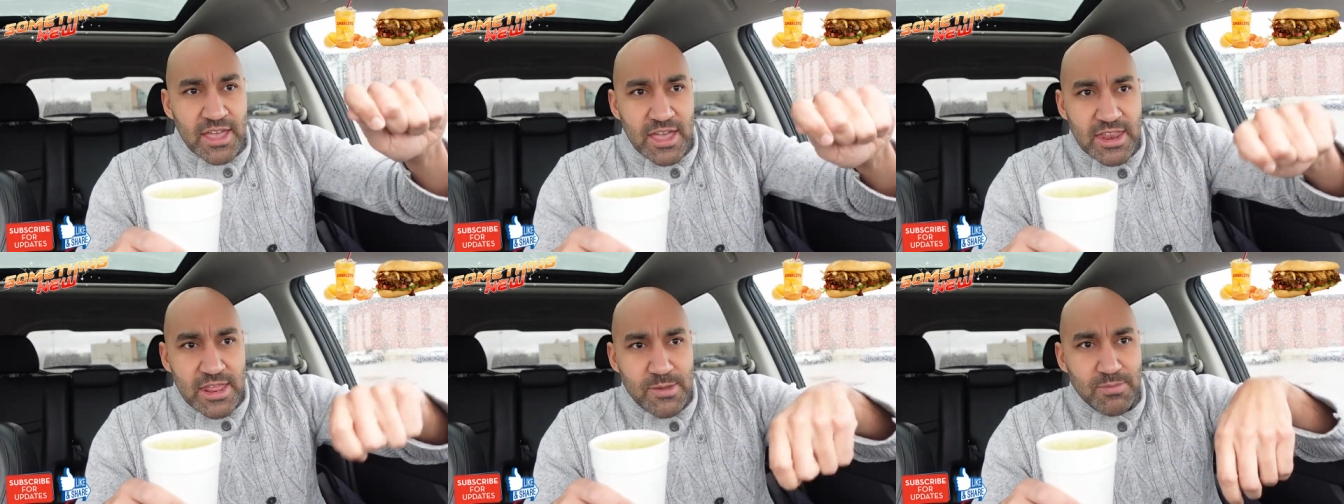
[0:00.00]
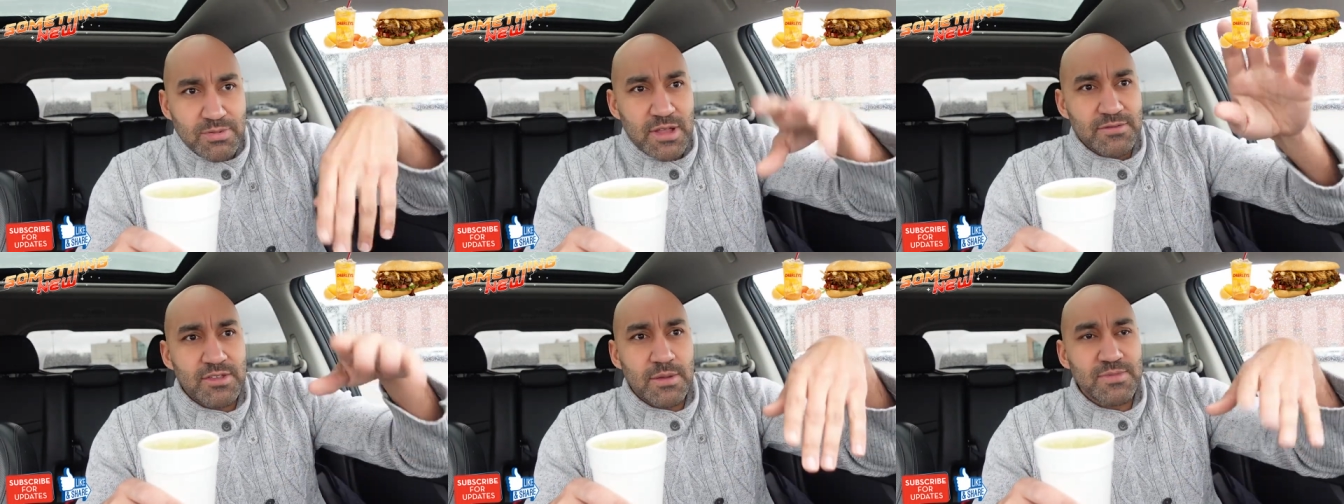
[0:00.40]
and he
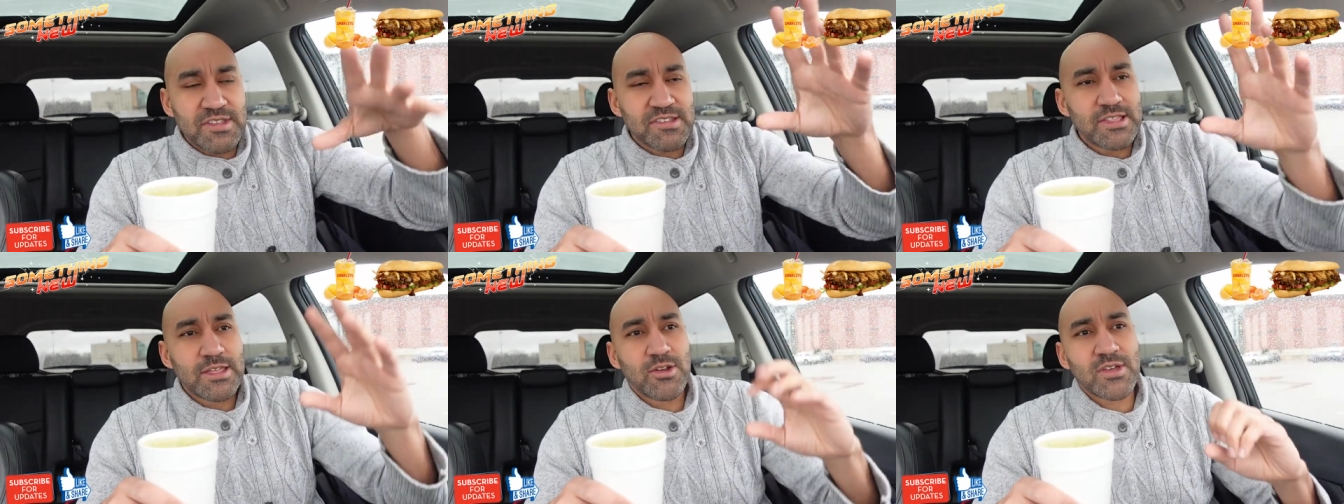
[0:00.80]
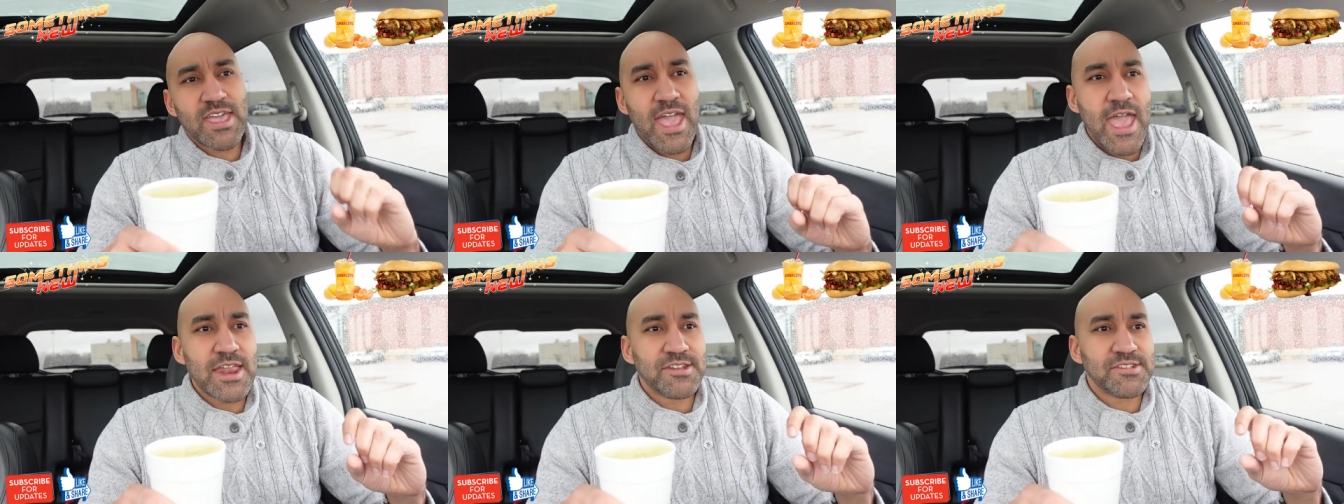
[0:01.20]
lifted up this little
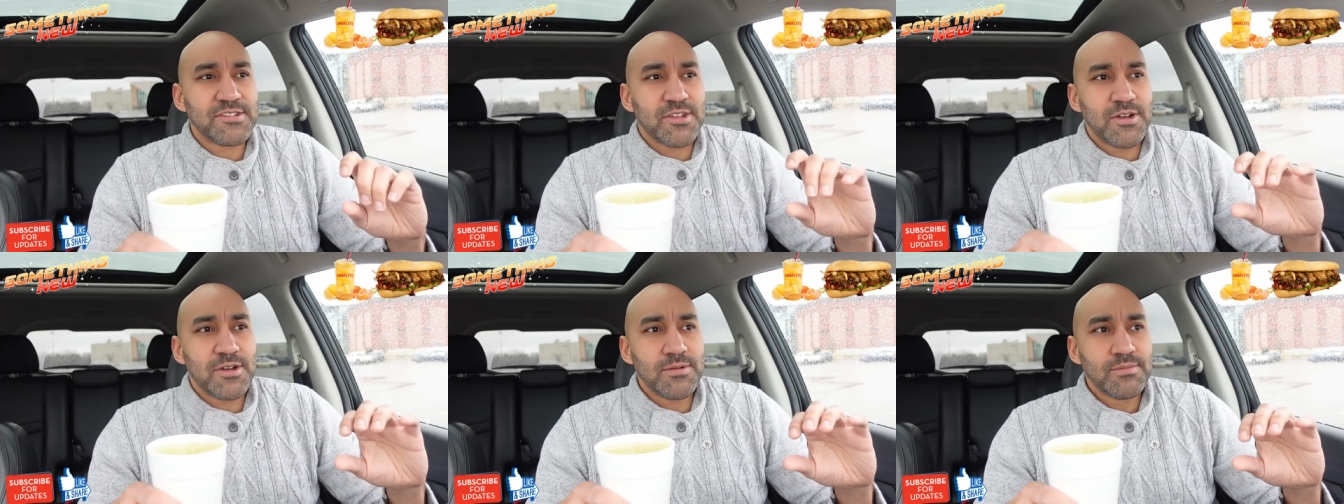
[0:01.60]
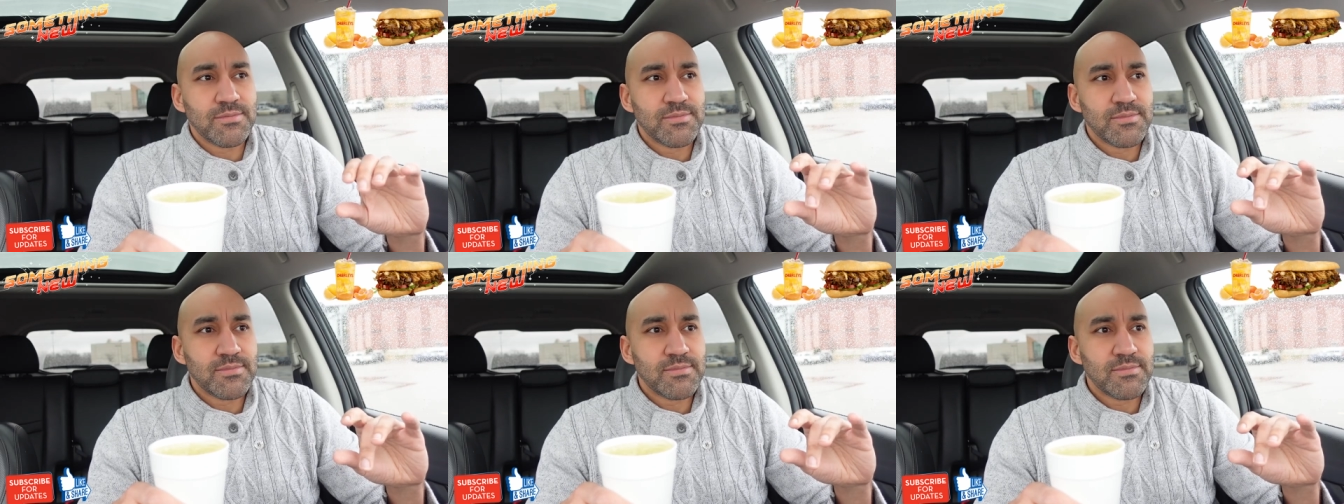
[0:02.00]
canister
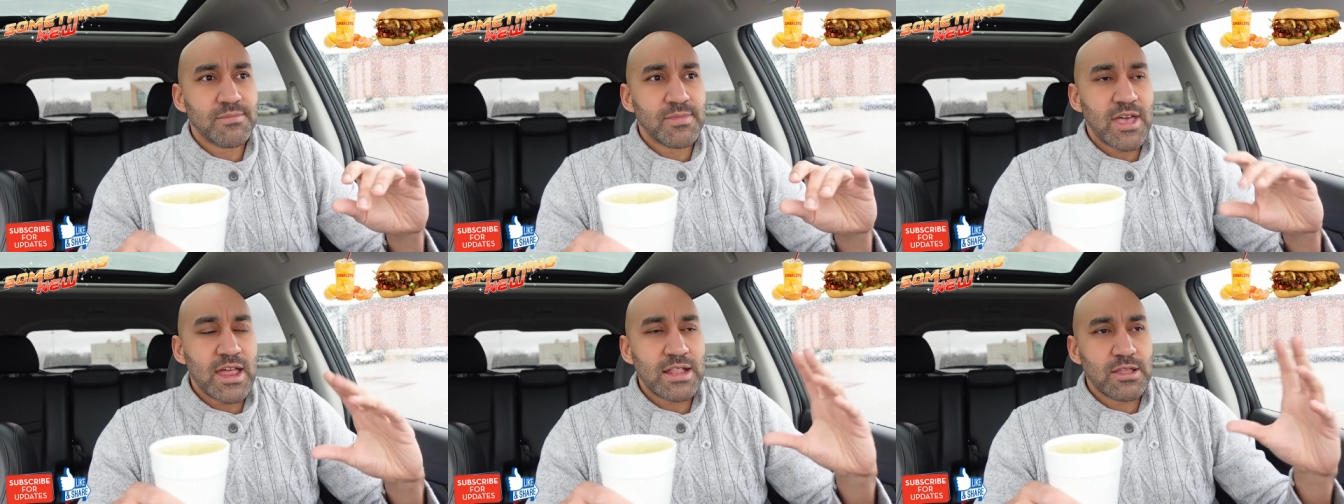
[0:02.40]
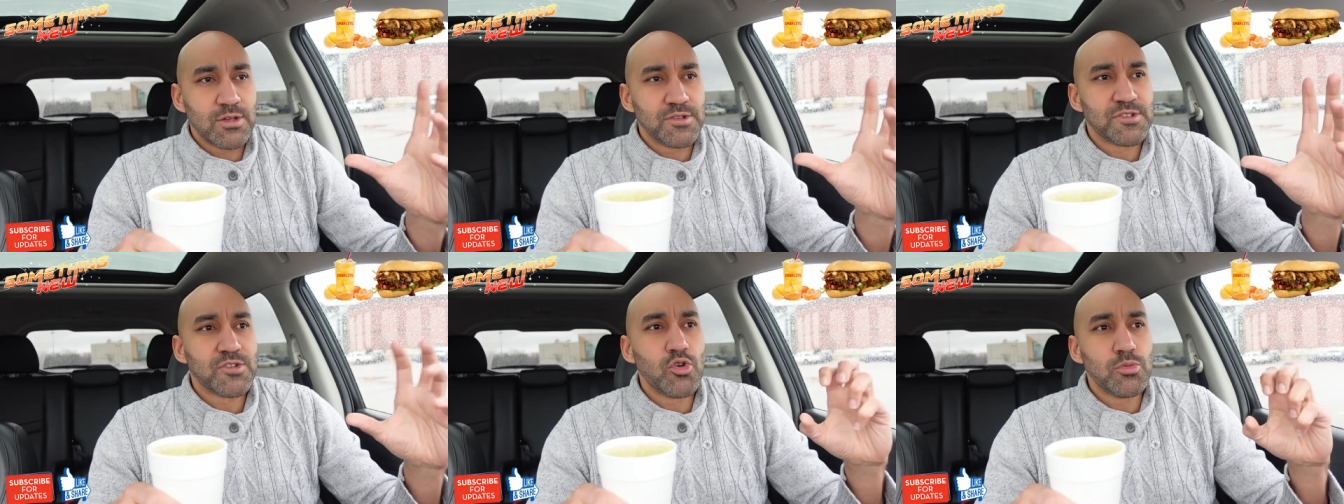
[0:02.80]
kind of
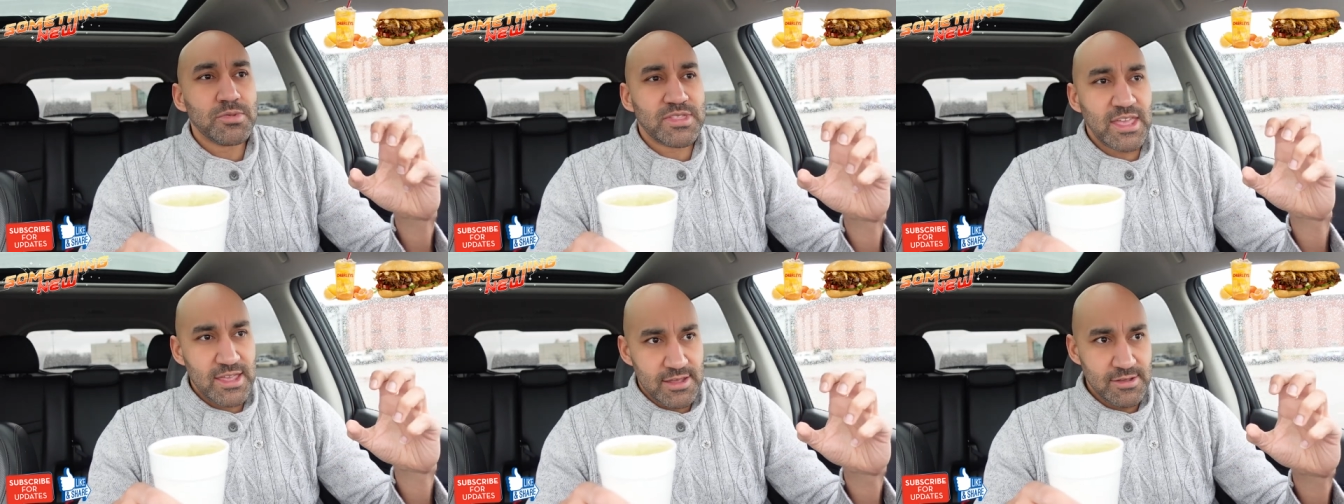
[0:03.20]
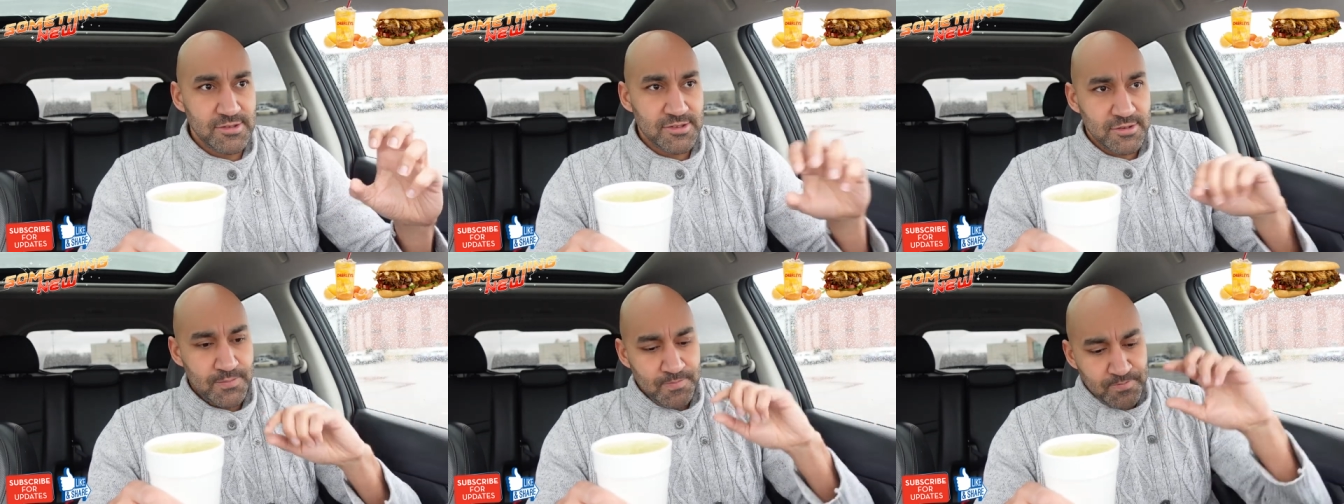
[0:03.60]
little scoop
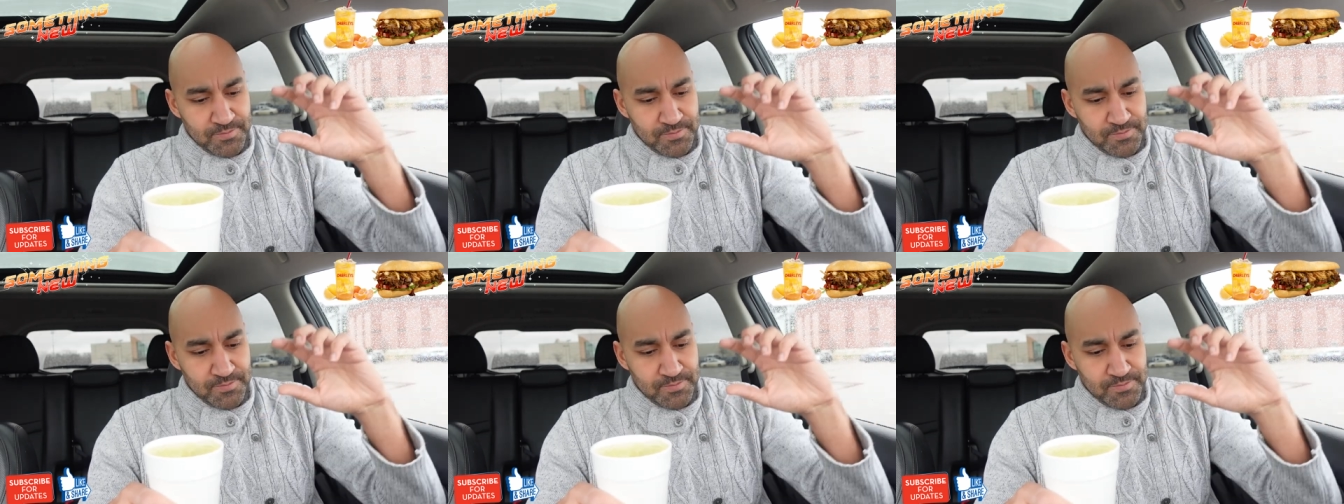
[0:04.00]
things.